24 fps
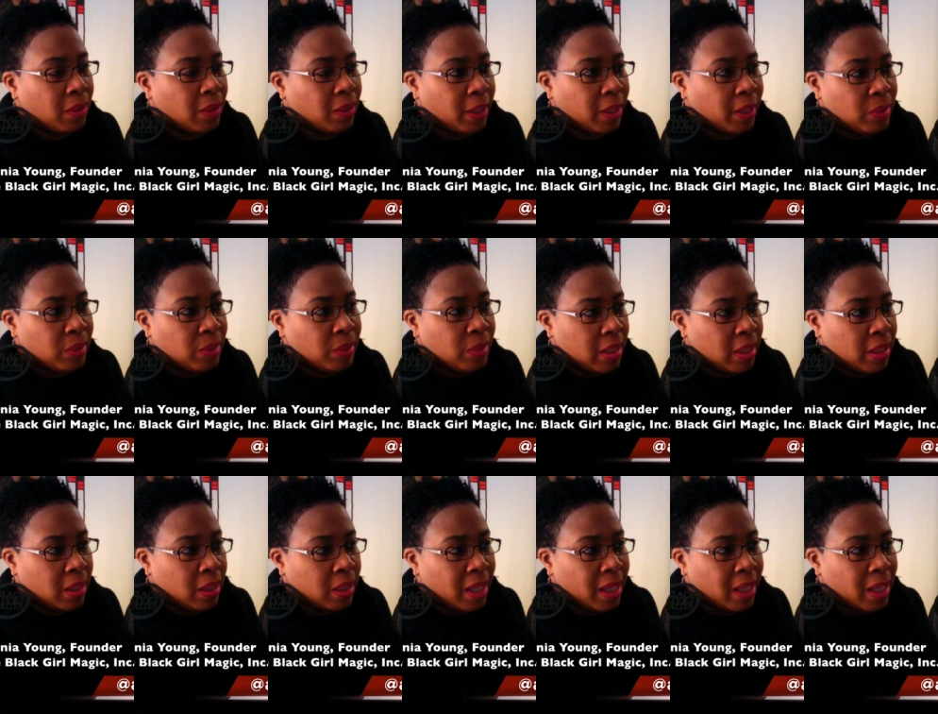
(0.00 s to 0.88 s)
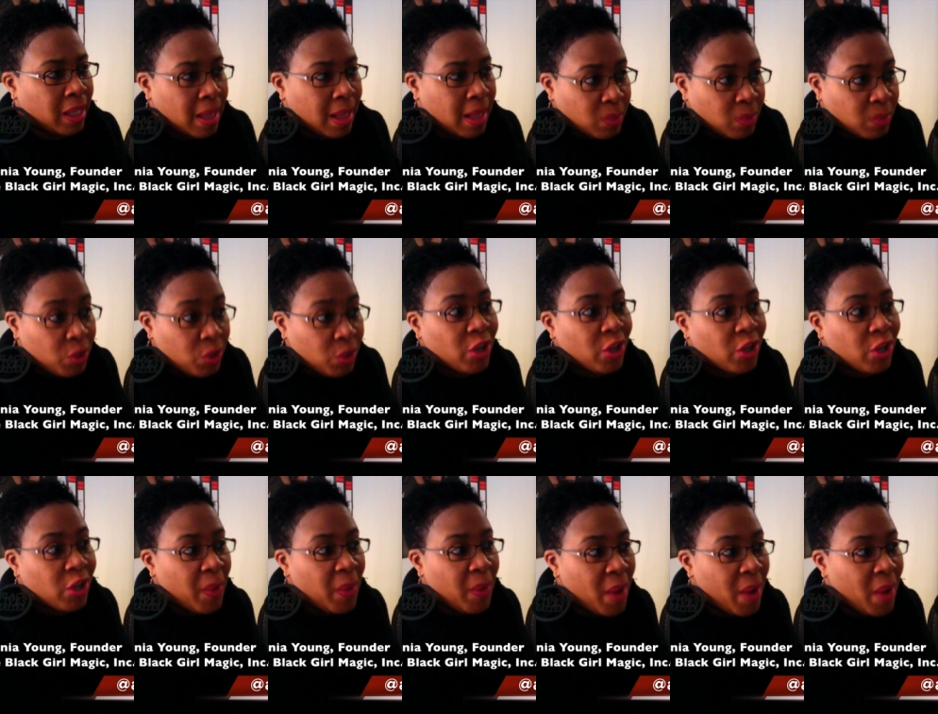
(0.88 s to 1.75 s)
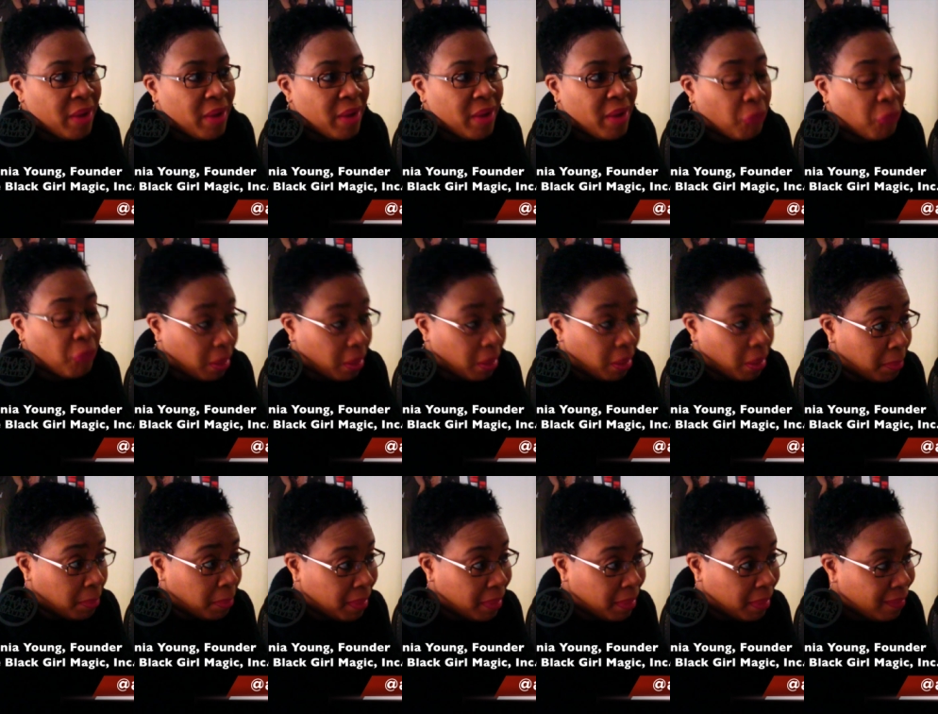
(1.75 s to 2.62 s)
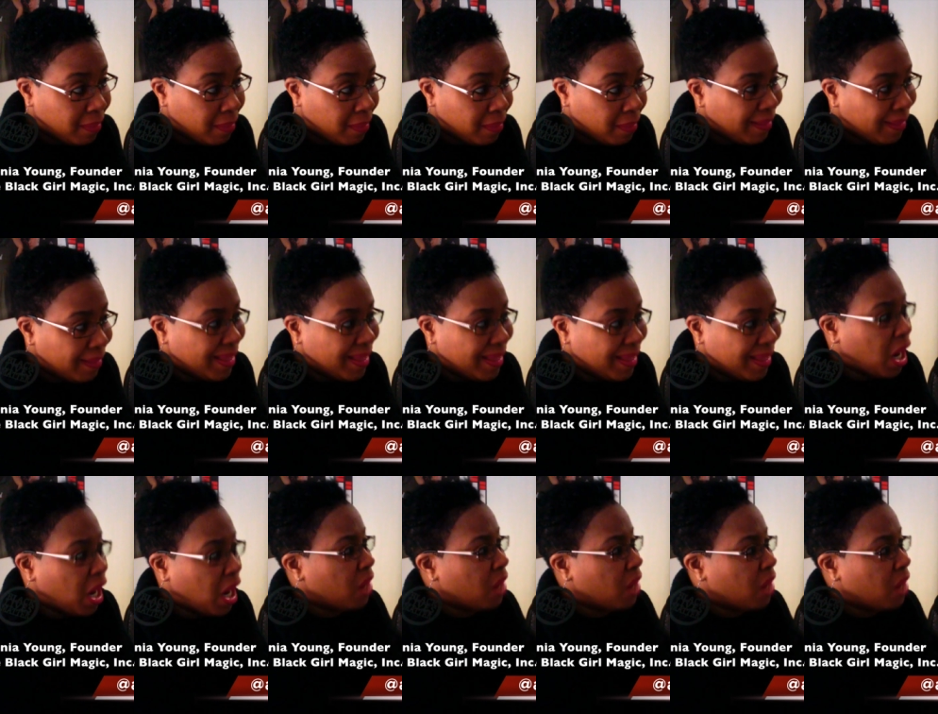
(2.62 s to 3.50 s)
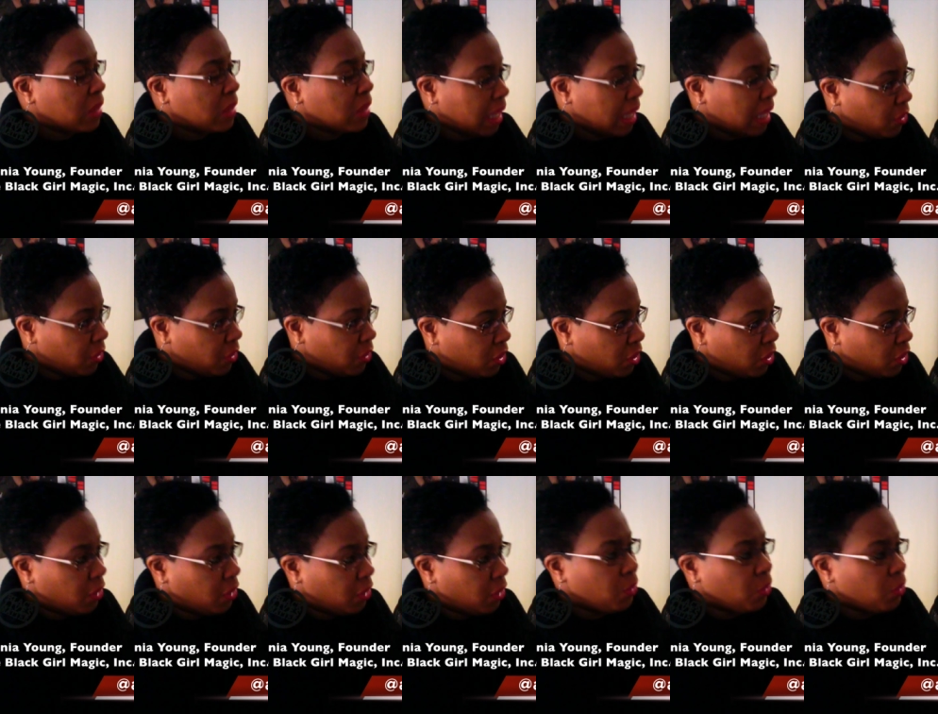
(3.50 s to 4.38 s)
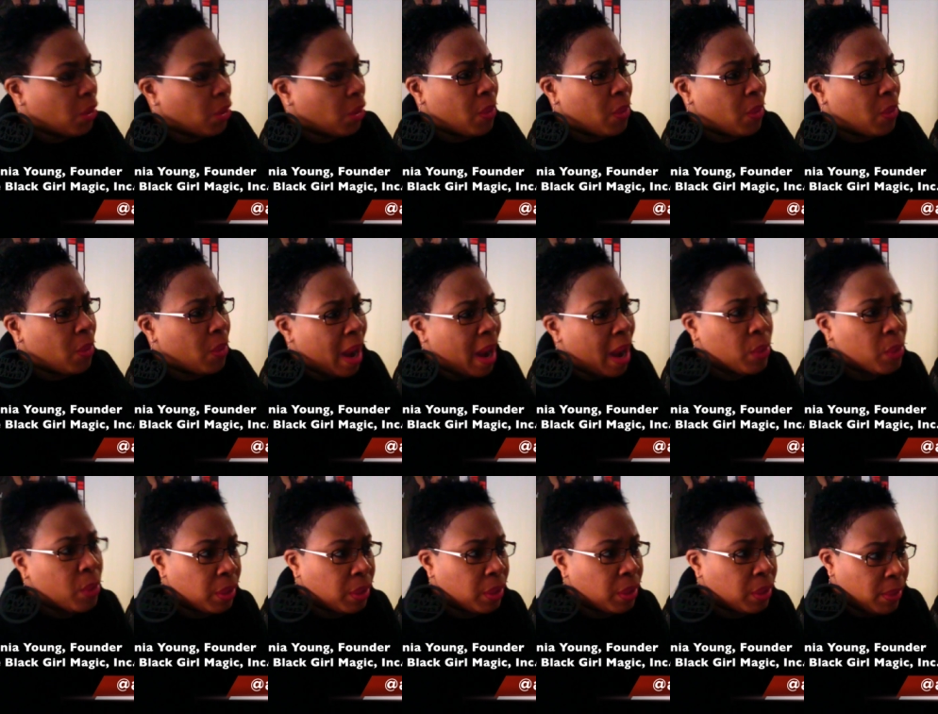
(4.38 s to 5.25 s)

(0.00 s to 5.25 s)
like you said, a lot of times we shy away from the conversation. In our